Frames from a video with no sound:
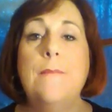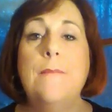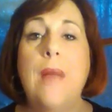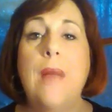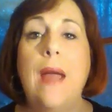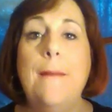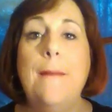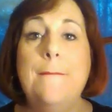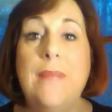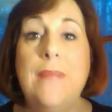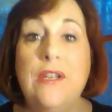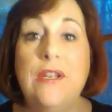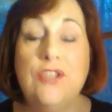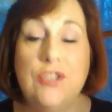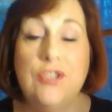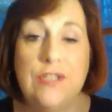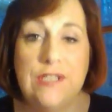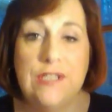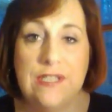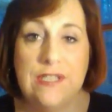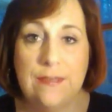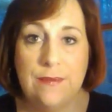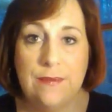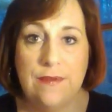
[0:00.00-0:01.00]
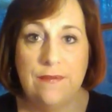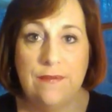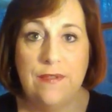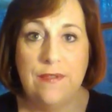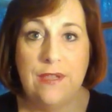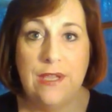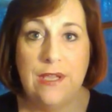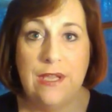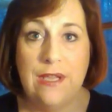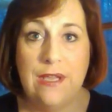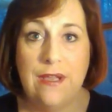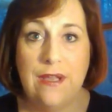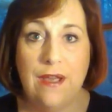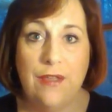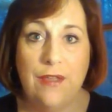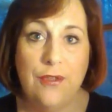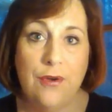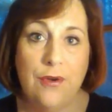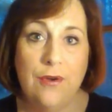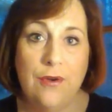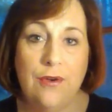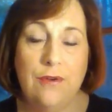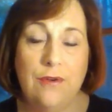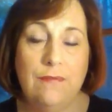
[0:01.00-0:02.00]
I mentioned some of the
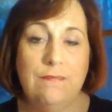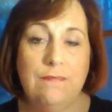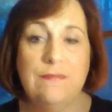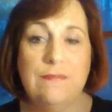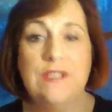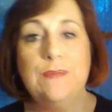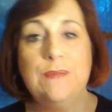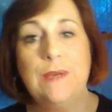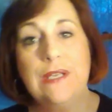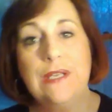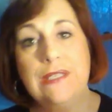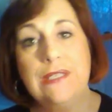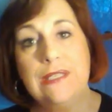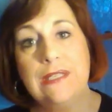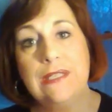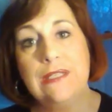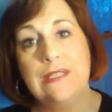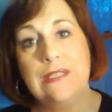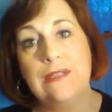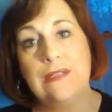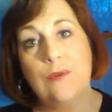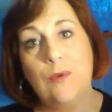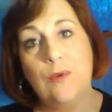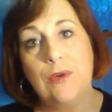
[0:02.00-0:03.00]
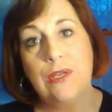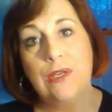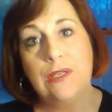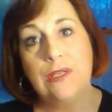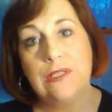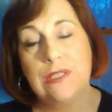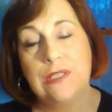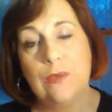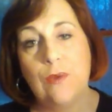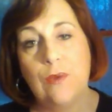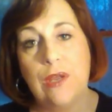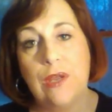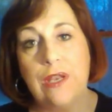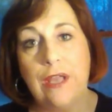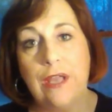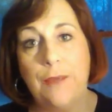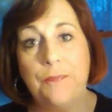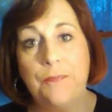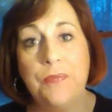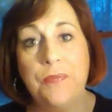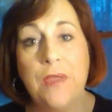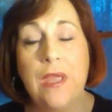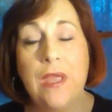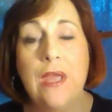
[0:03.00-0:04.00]
other spices and oils and whatnot.
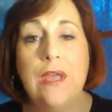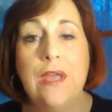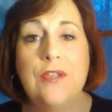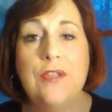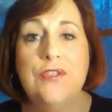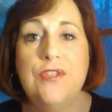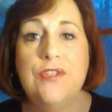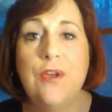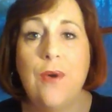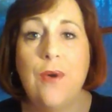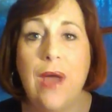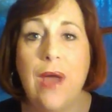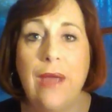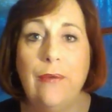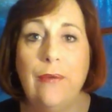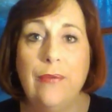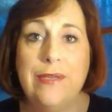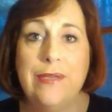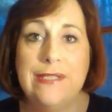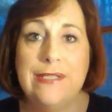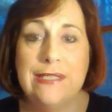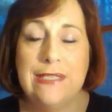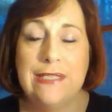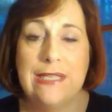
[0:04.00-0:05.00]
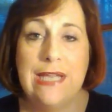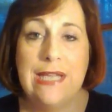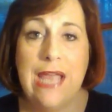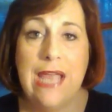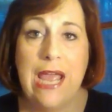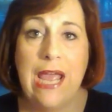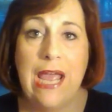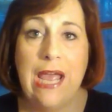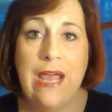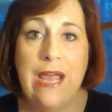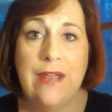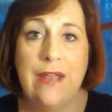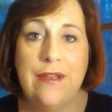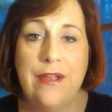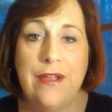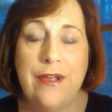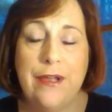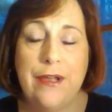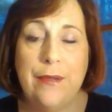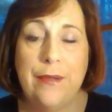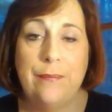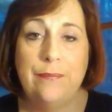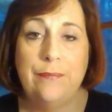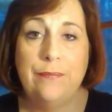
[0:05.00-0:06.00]
So I recently had
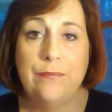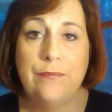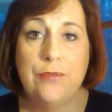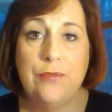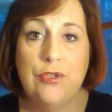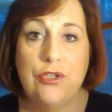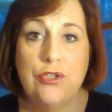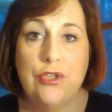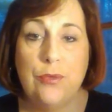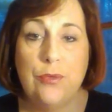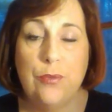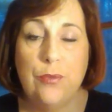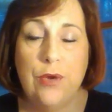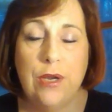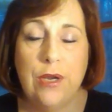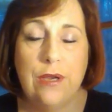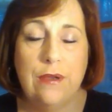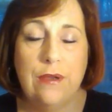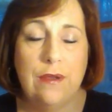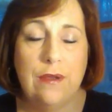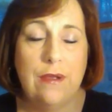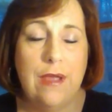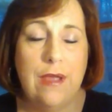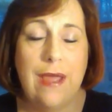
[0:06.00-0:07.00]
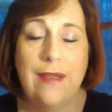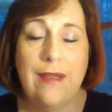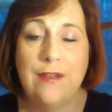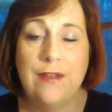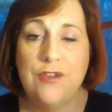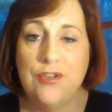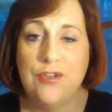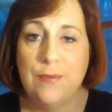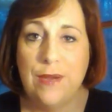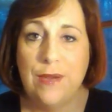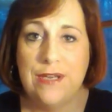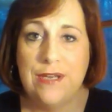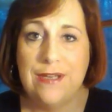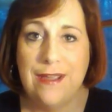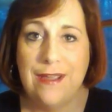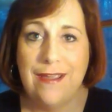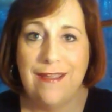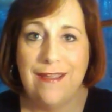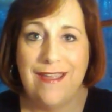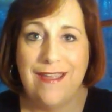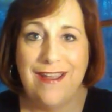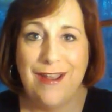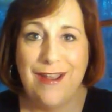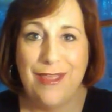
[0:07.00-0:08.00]
turmeric added to my
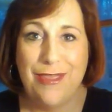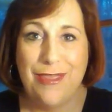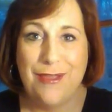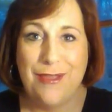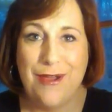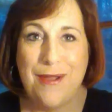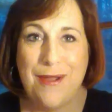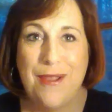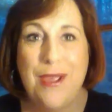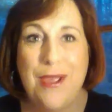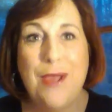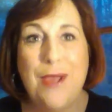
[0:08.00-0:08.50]
diet, and I thought,